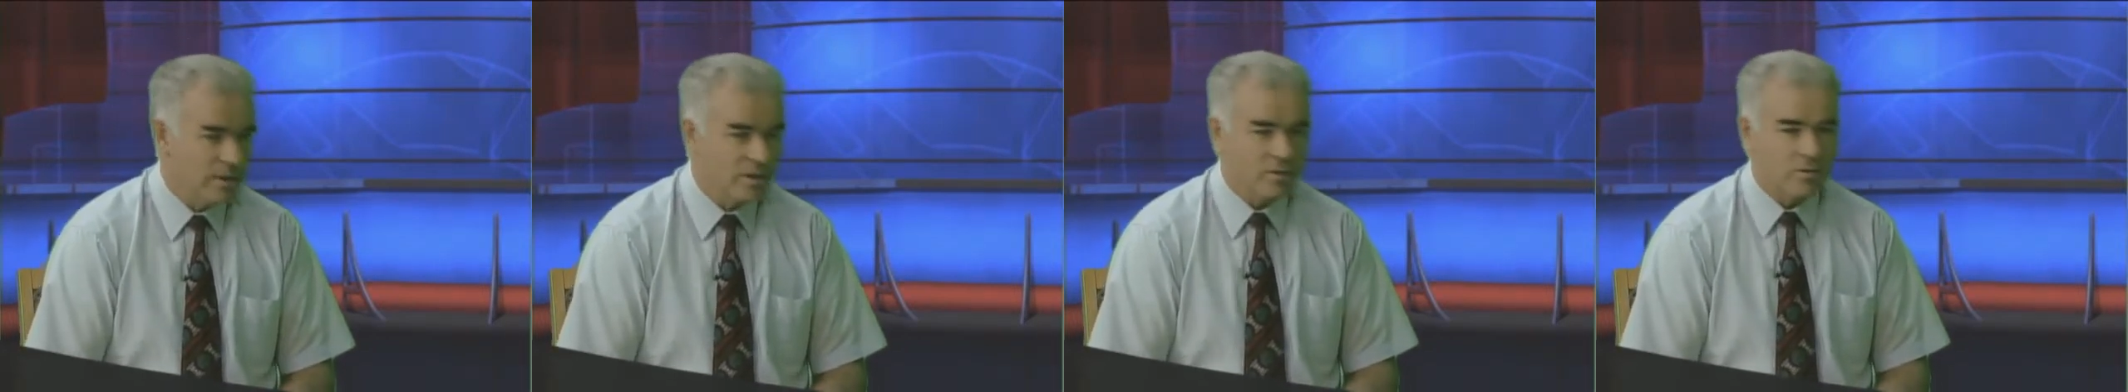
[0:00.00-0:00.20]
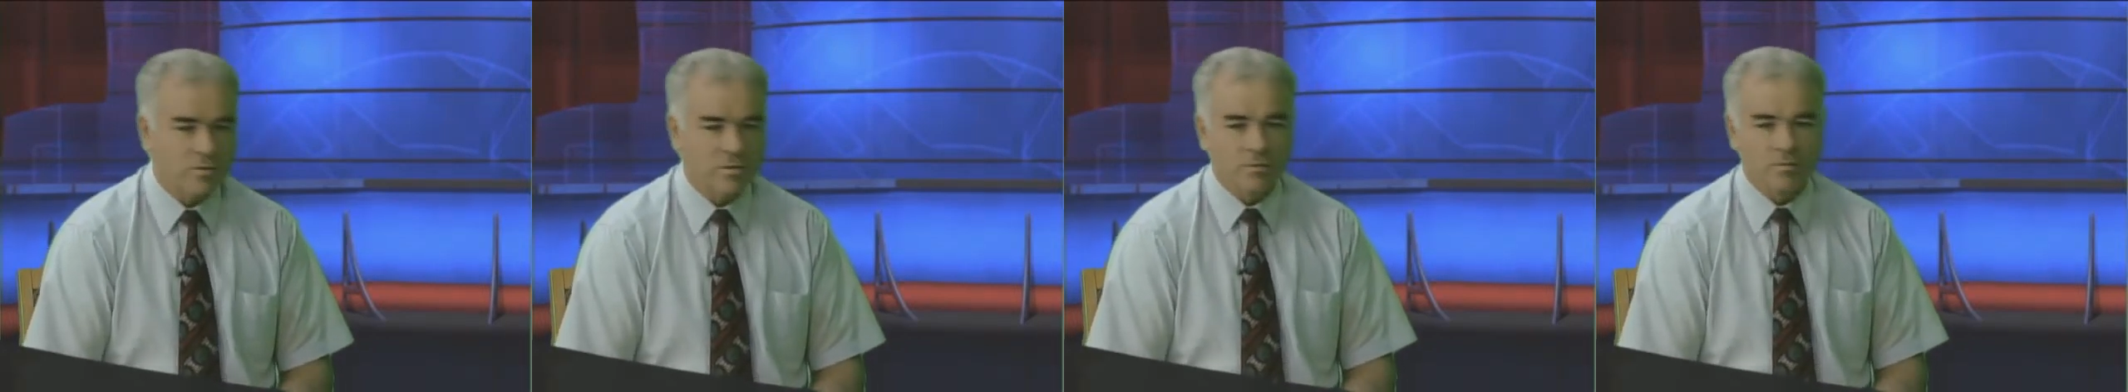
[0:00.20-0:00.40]

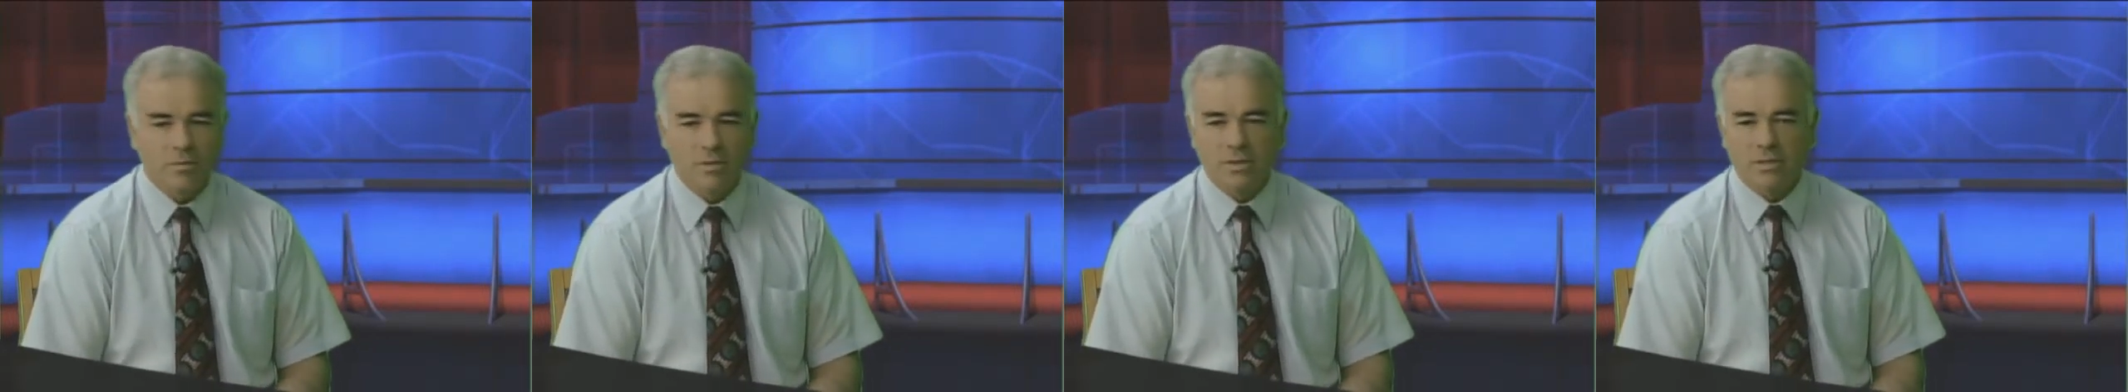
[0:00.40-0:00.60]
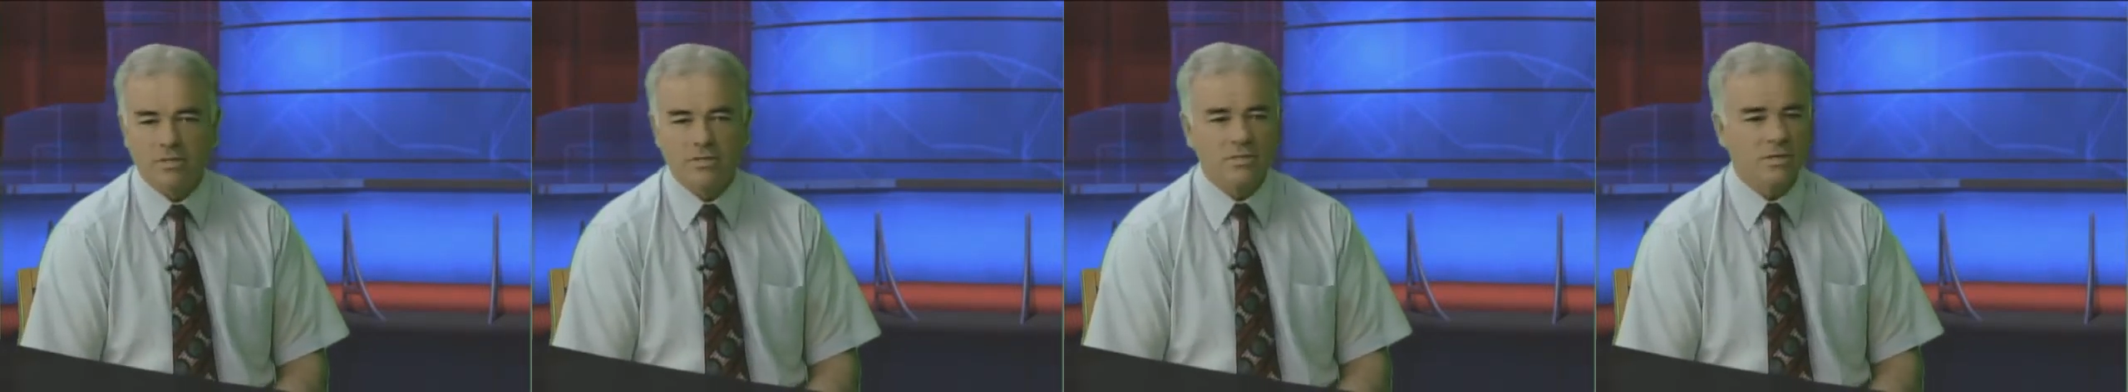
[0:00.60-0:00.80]
It could
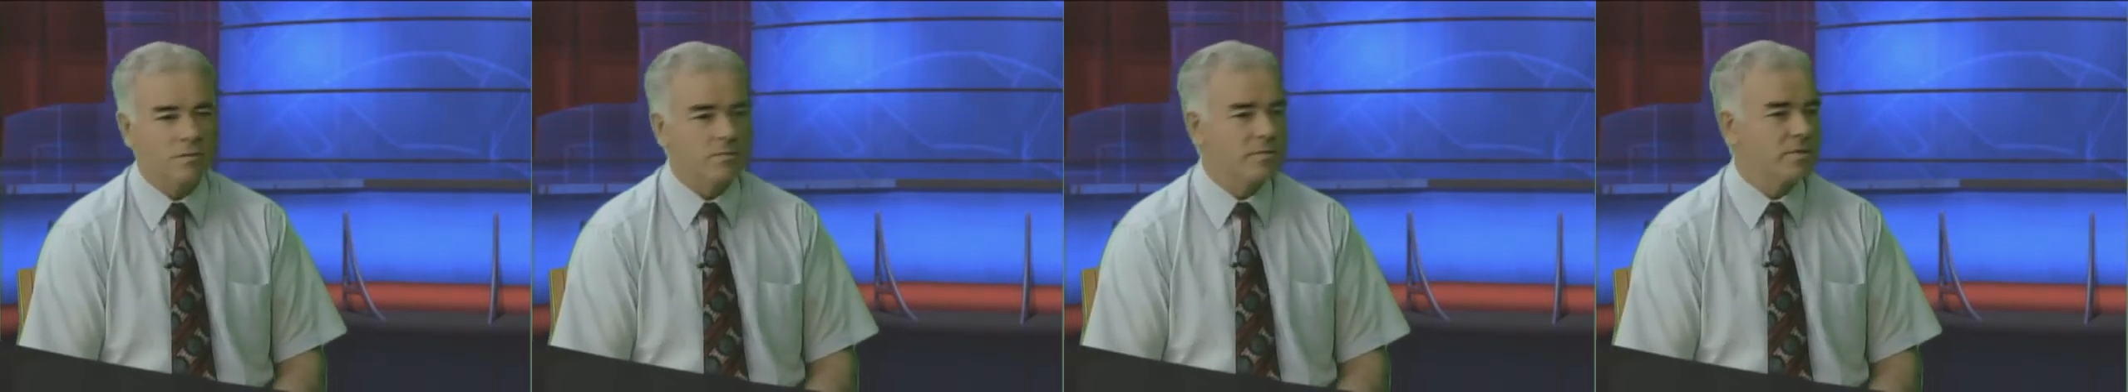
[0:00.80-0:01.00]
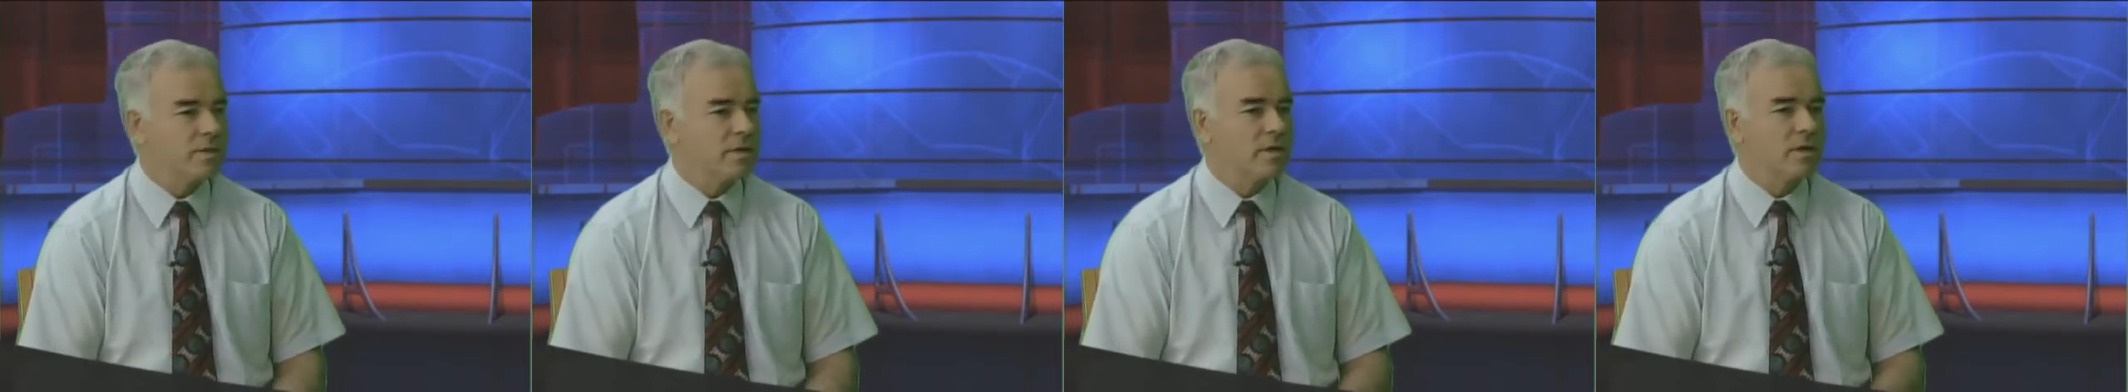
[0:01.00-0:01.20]
be
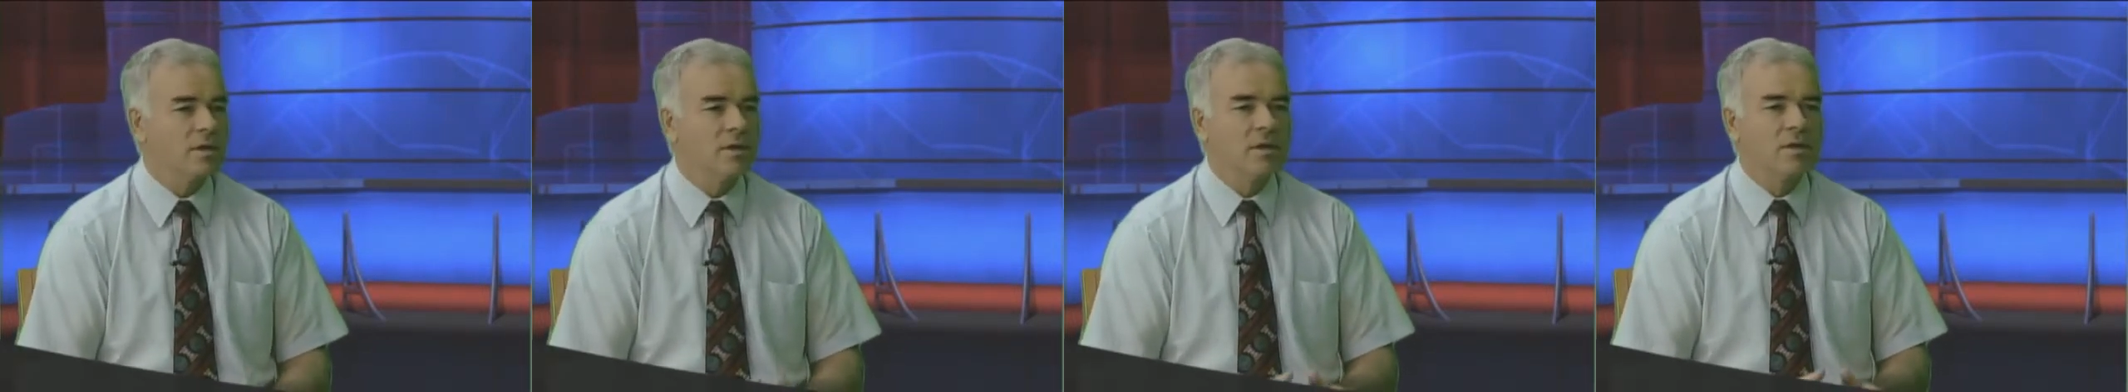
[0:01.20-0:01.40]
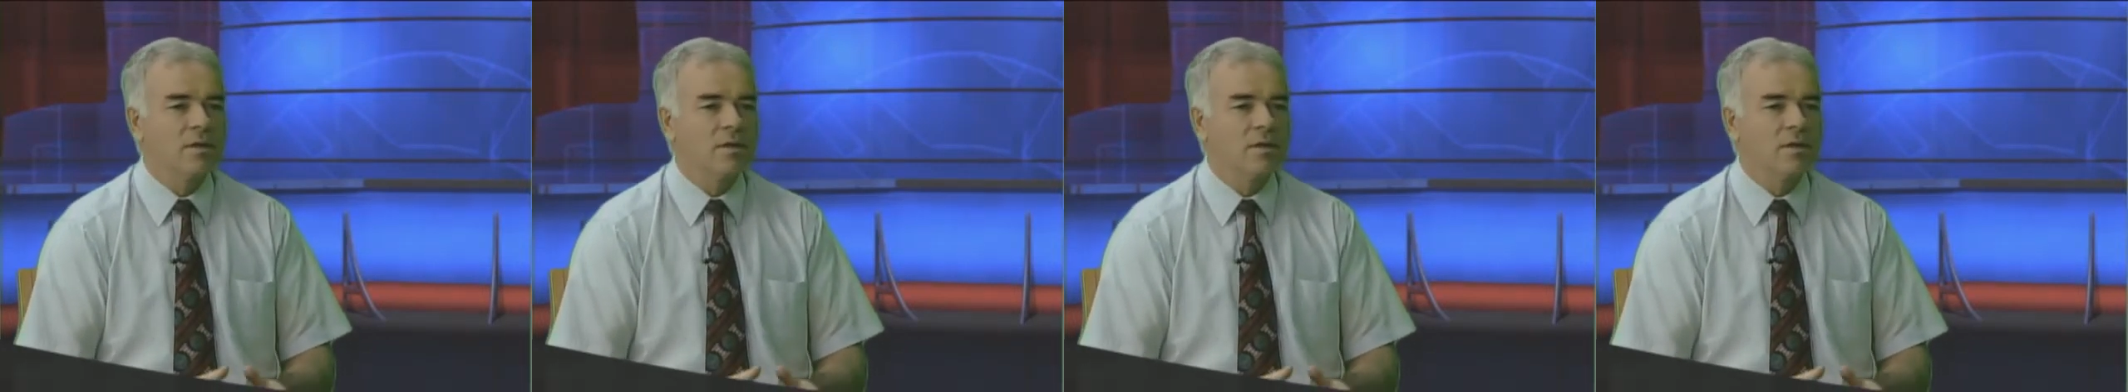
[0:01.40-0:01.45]
something